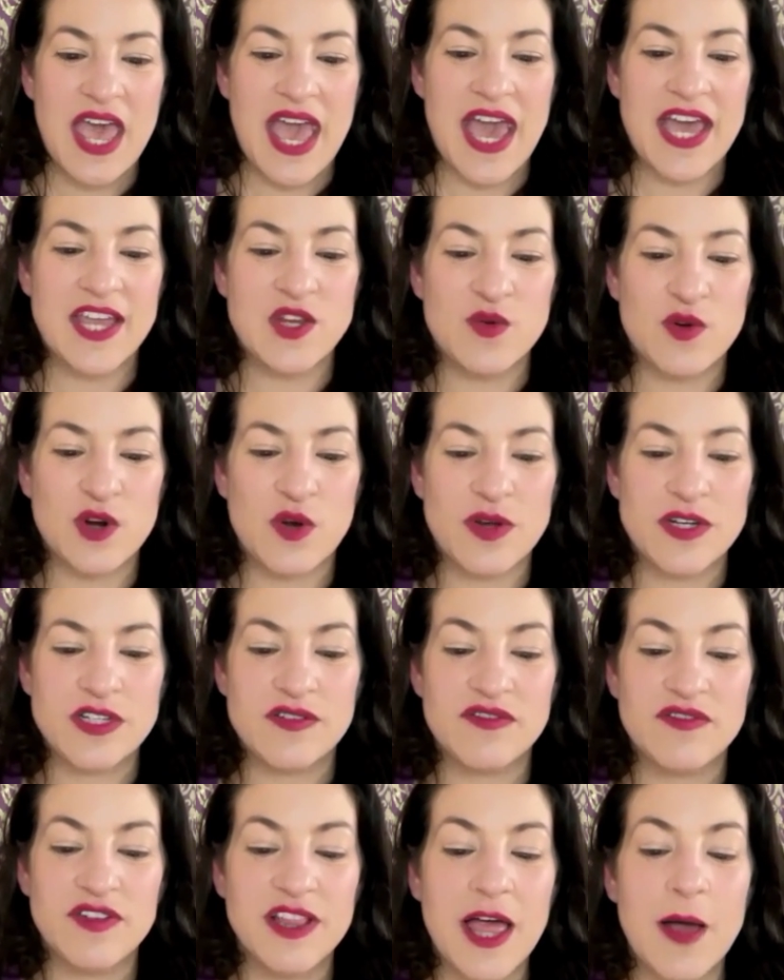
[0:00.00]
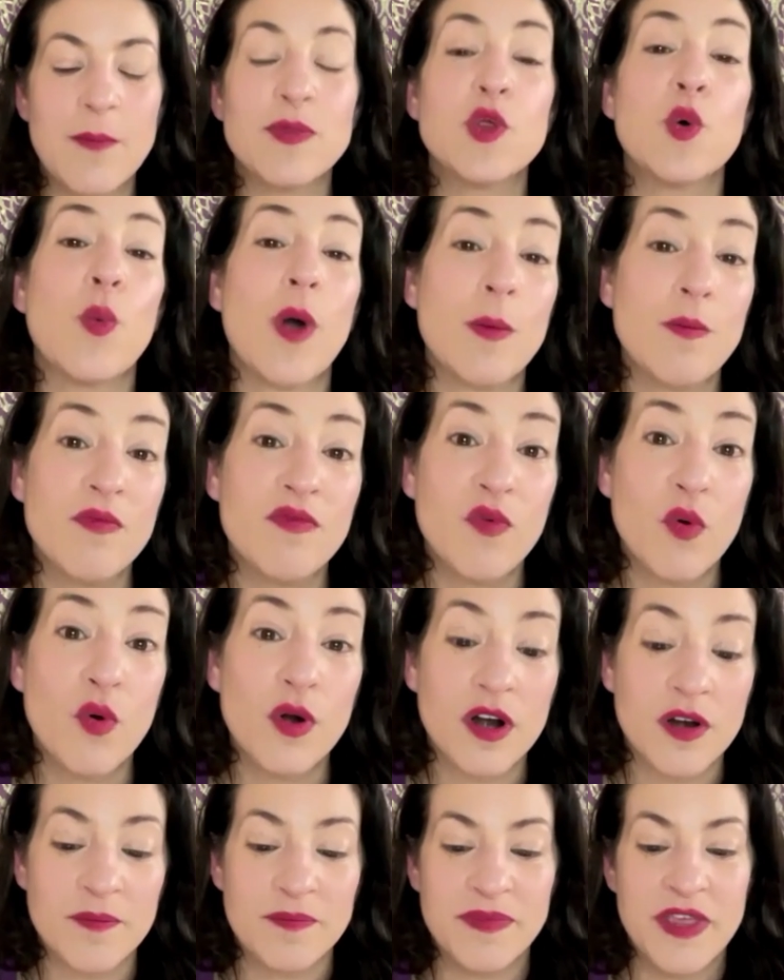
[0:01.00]
and you are going to fill out the web
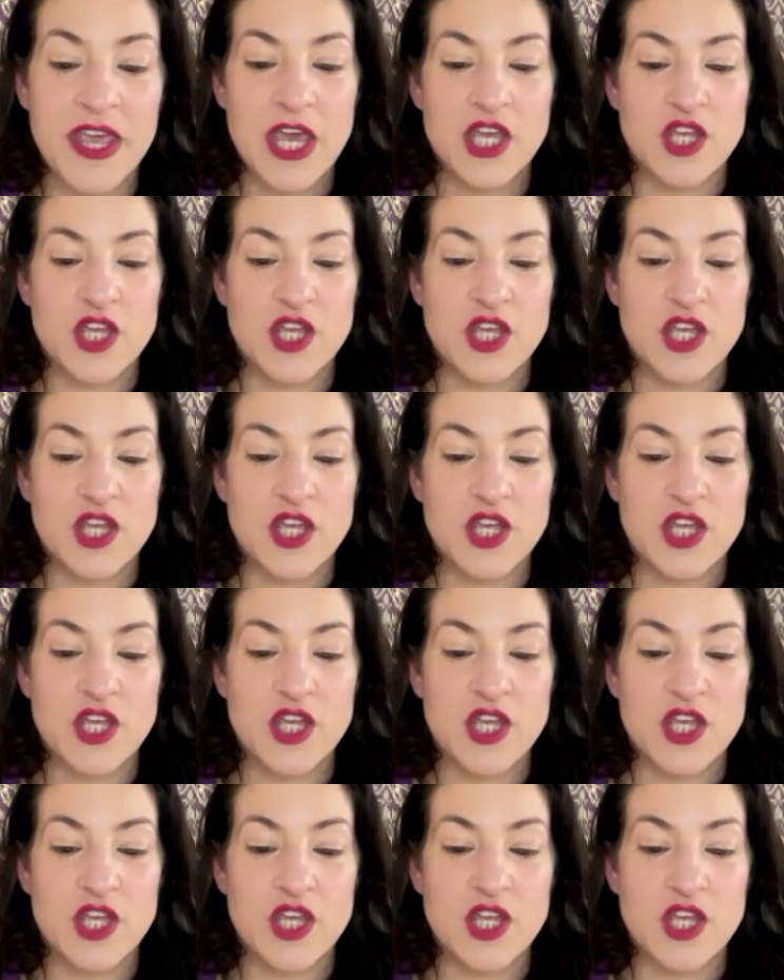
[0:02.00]
form.